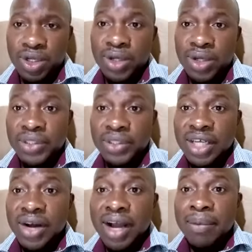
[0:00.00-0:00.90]
which
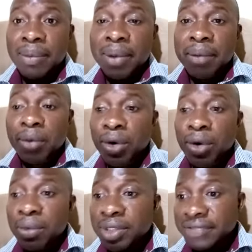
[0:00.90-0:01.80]
now I'm
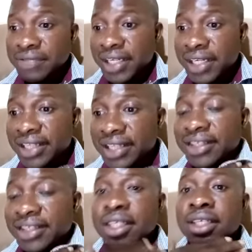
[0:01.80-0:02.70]
almost feeling
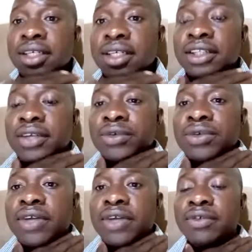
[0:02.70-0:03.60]
they
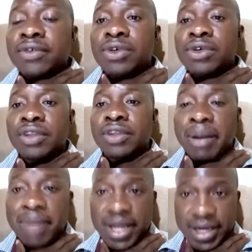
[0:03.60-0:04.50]
should have not gone to the
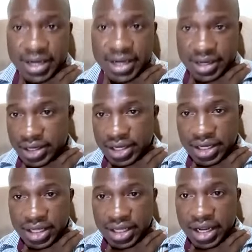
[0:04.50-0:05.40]
public.
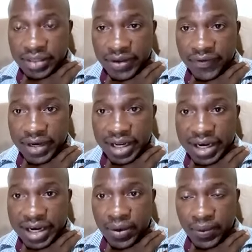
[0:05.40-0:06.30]
That's my
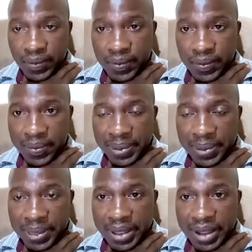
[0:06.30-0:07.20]
feeling now.
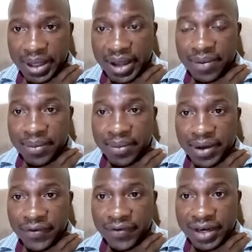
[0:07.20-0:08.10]
I'm
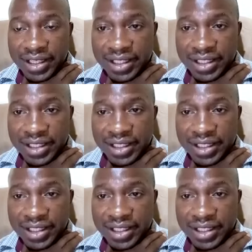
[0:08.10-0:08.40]
feeling that